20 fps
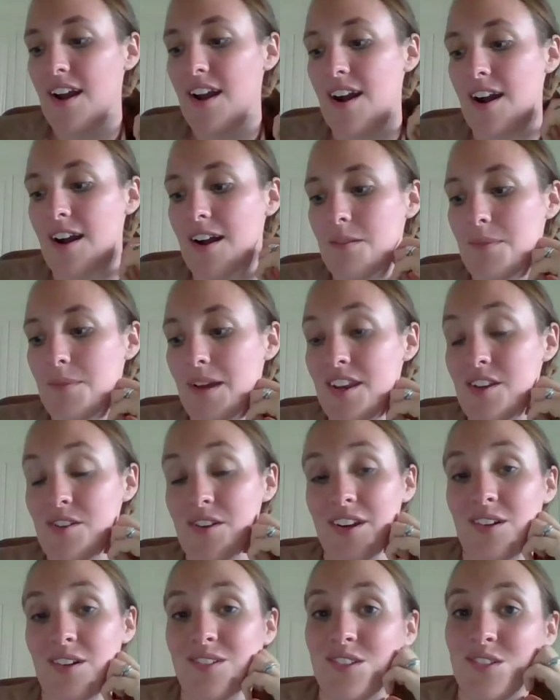And you
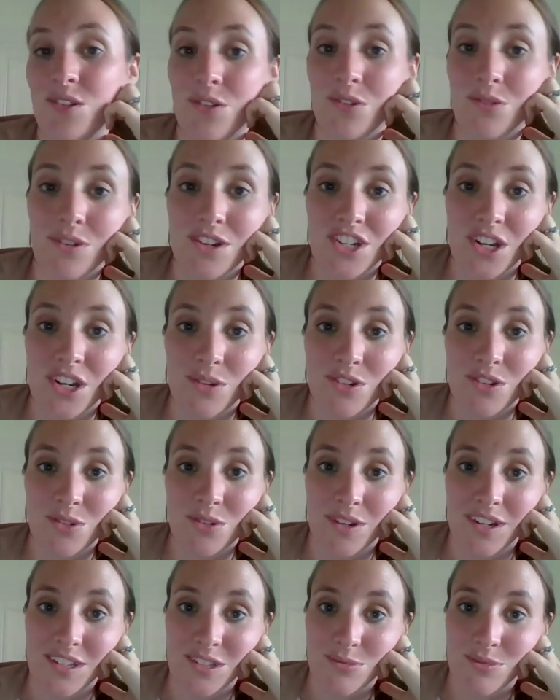can also reach out
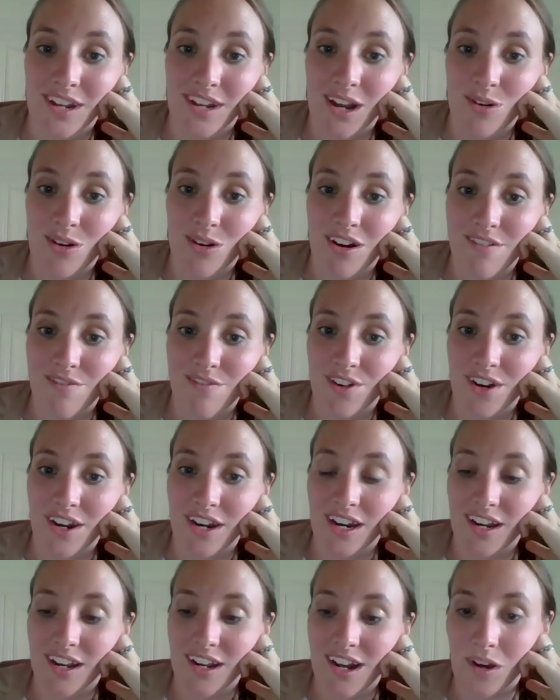to us. We're now
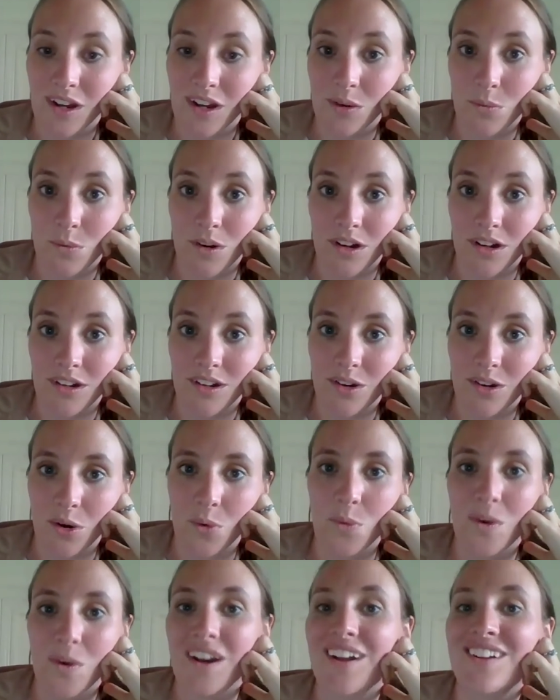offering one-on-one
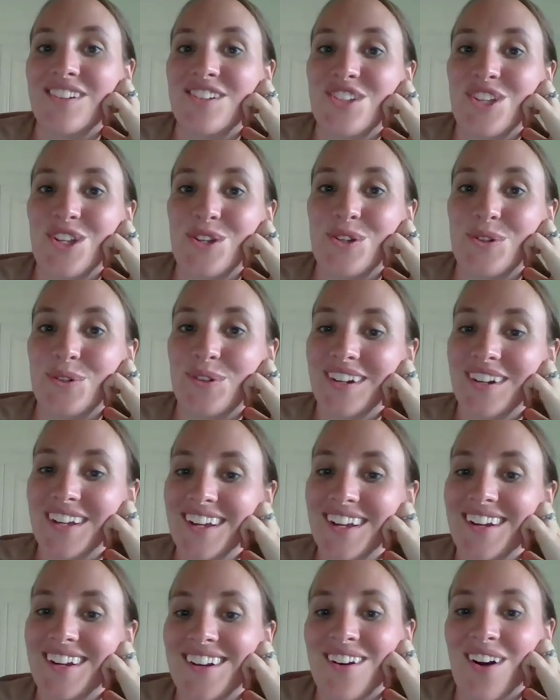or one-on-two
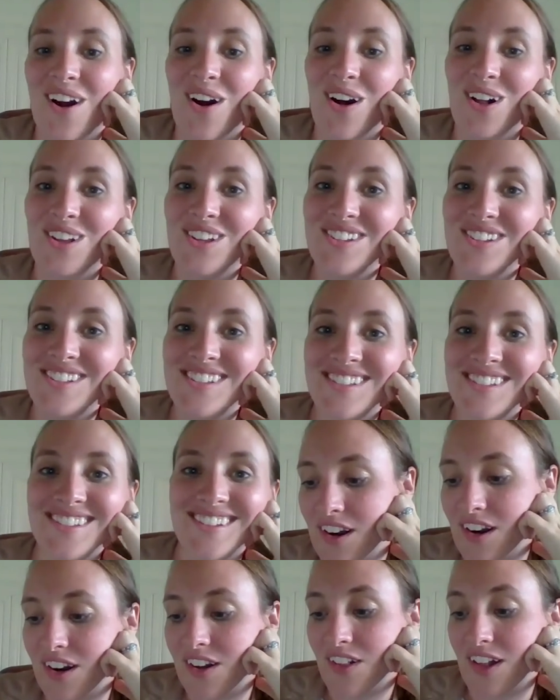calls.
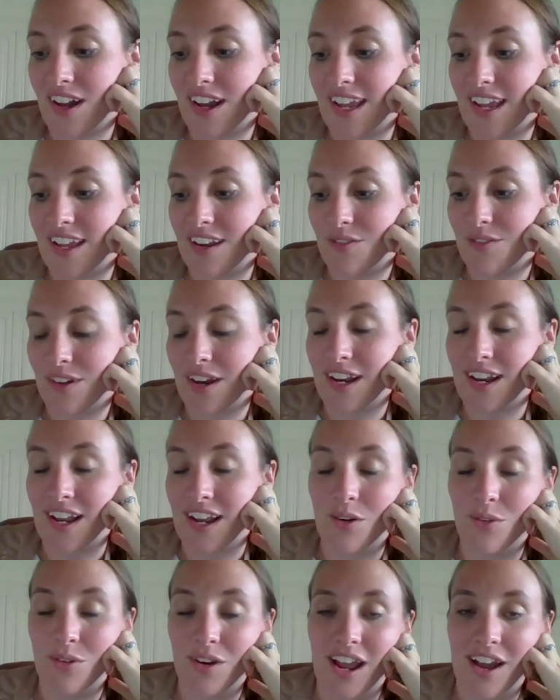Our client right
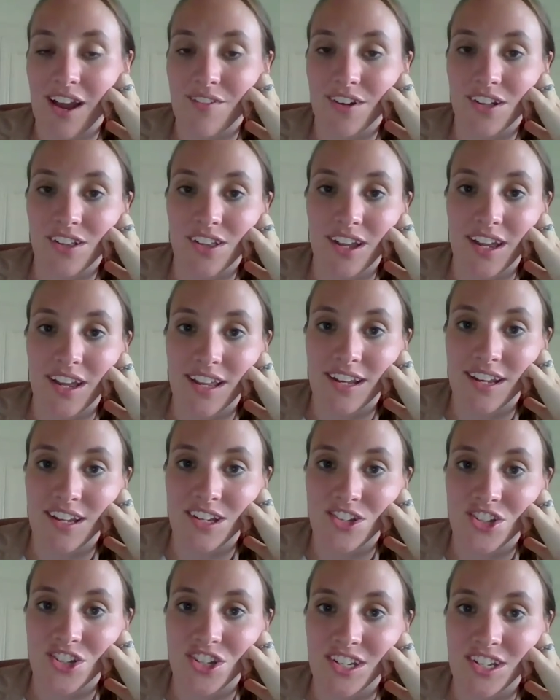now, we have a client,
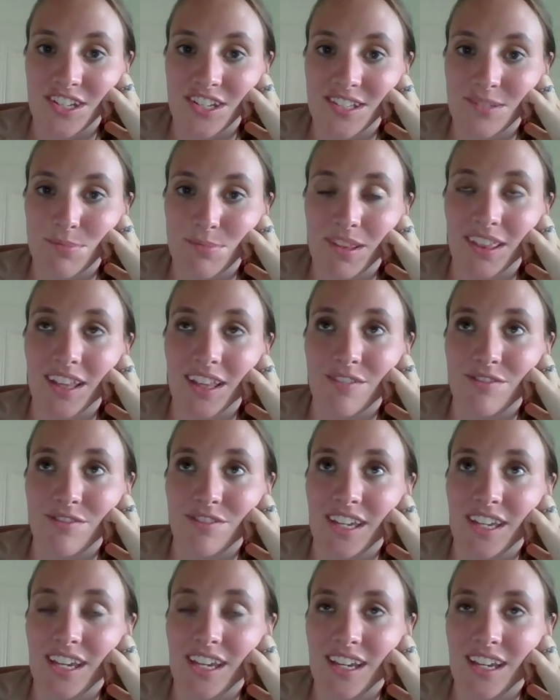and she's been
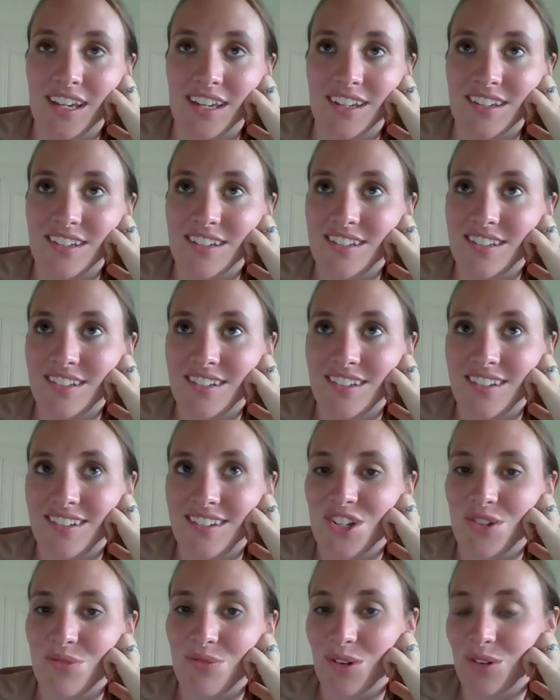lovely. And
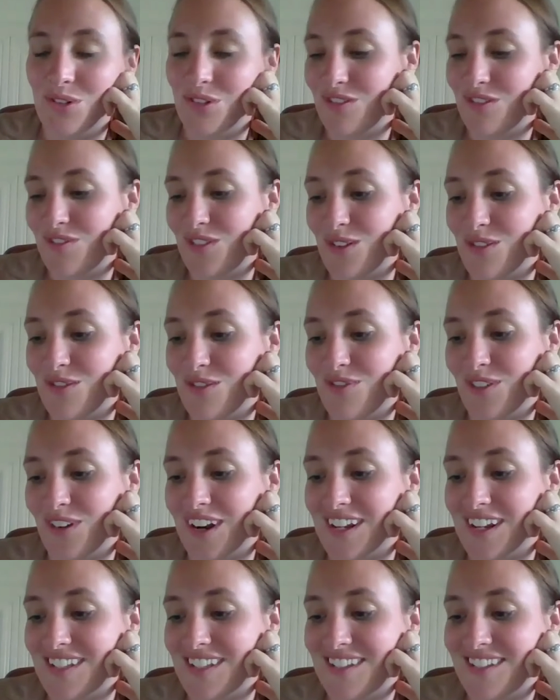she wrote a review for
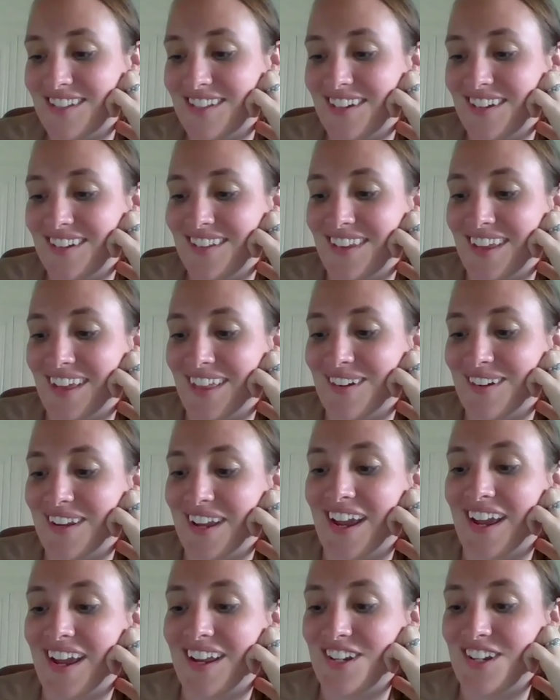us the other
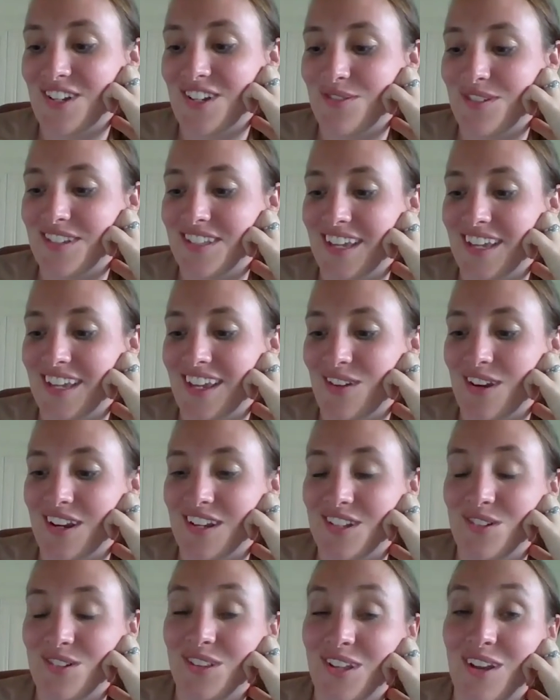day, and she was like, you
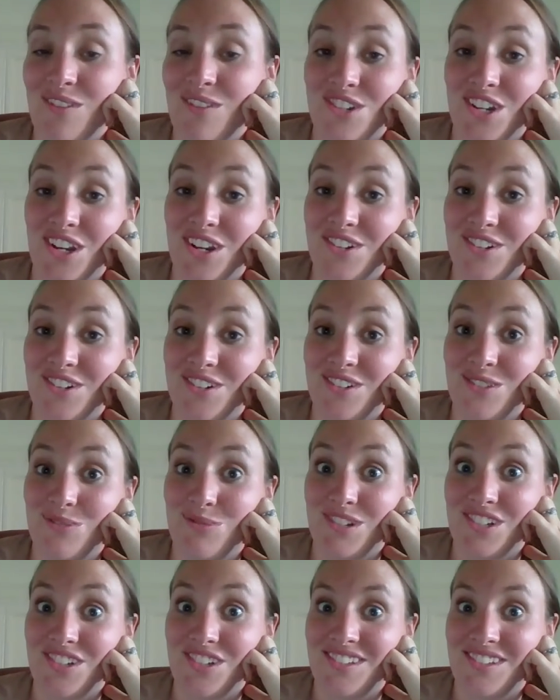guys are life changers,
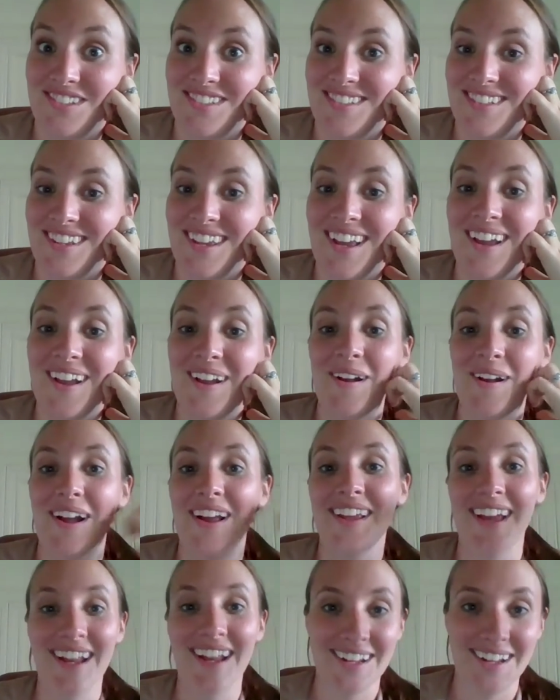which is
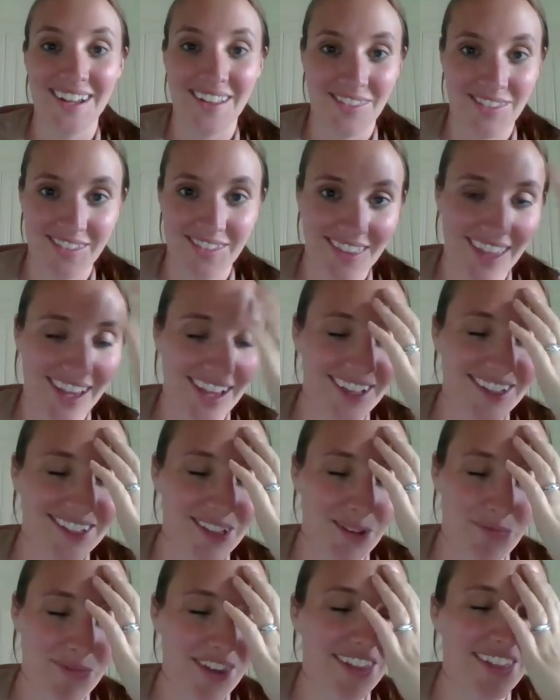again, like
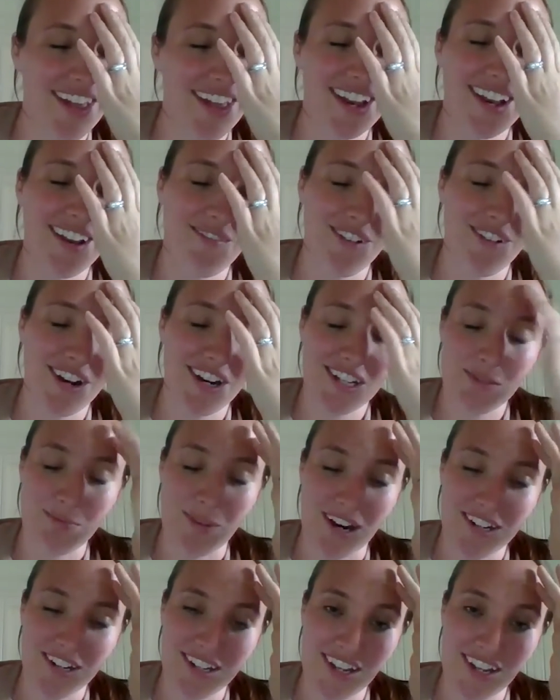something that I never
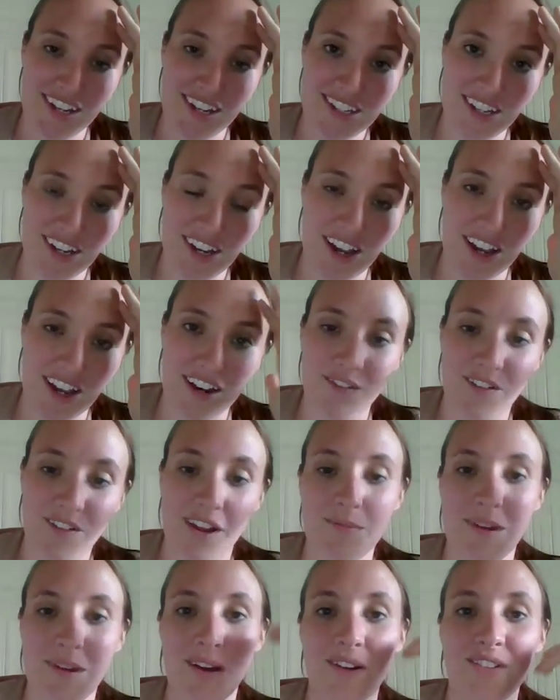expected to kind of
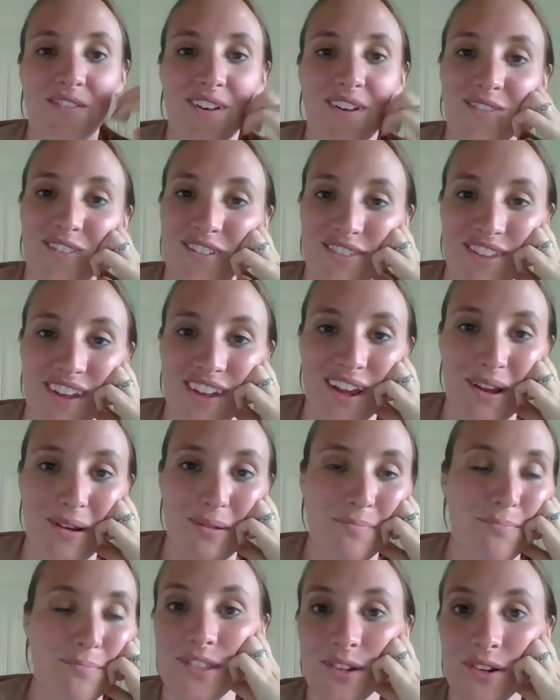come out of
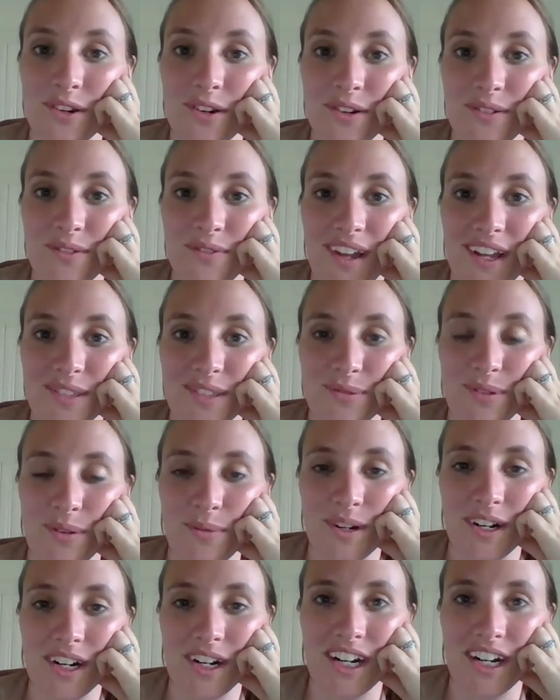everything. So that's what
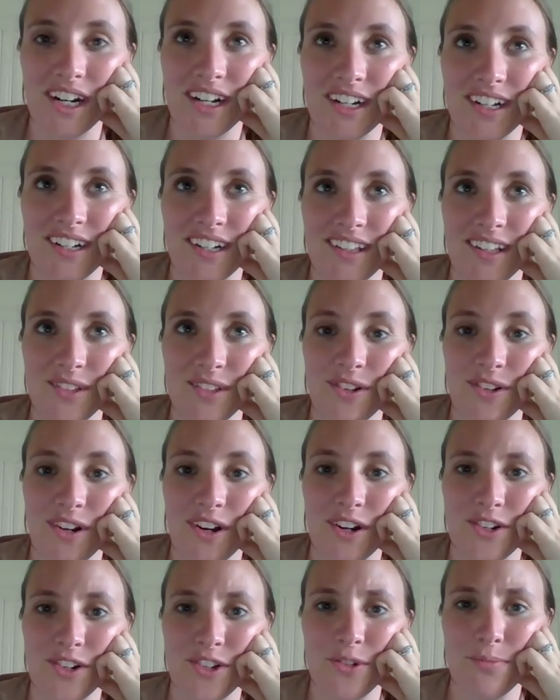those are
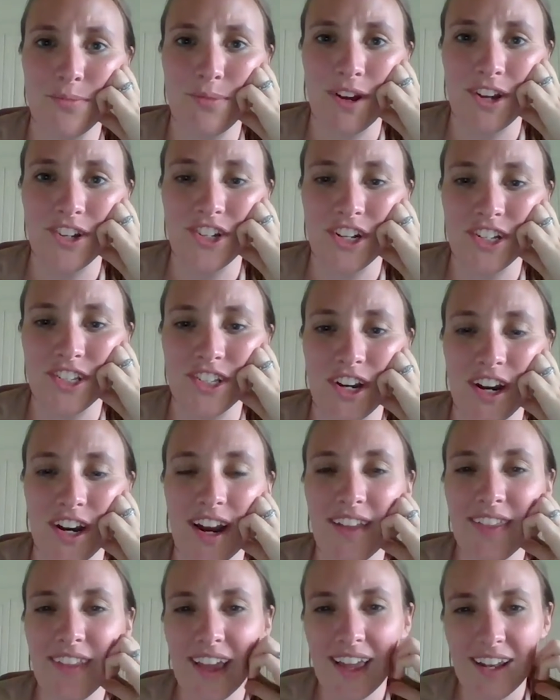our two projects are.
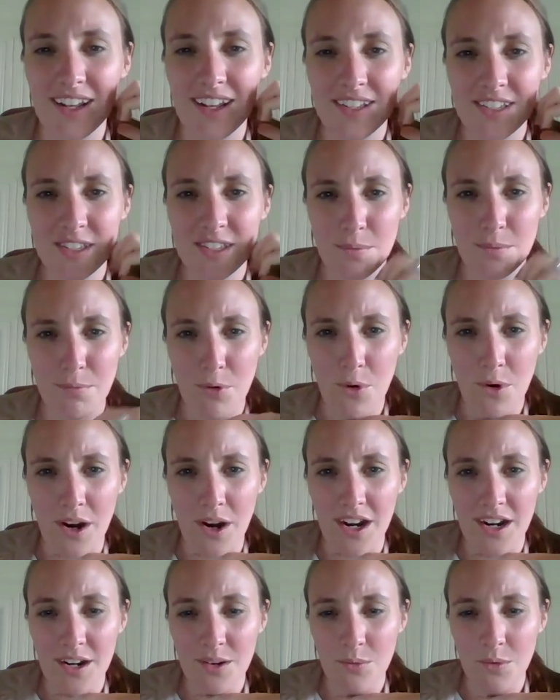And then
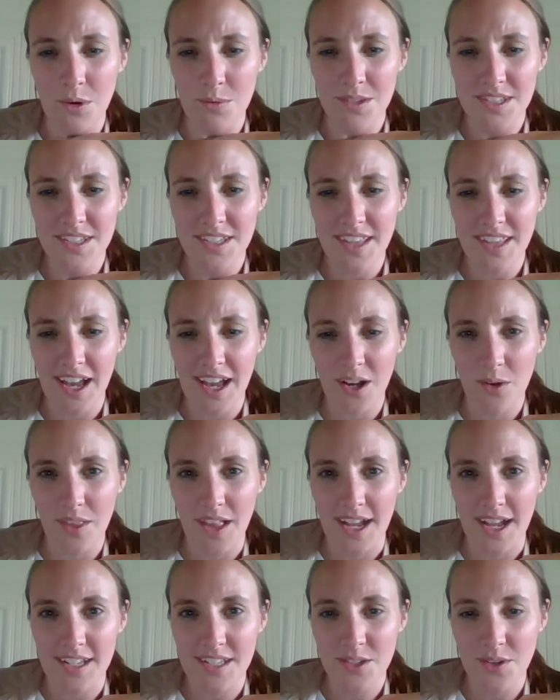support. What was that
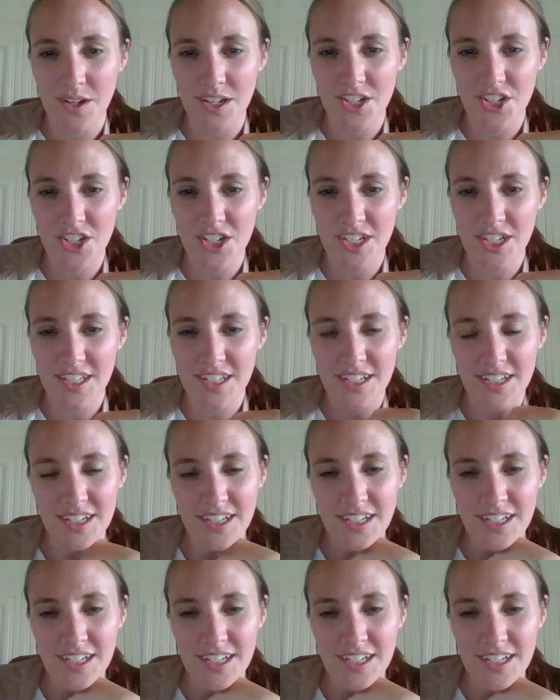last question?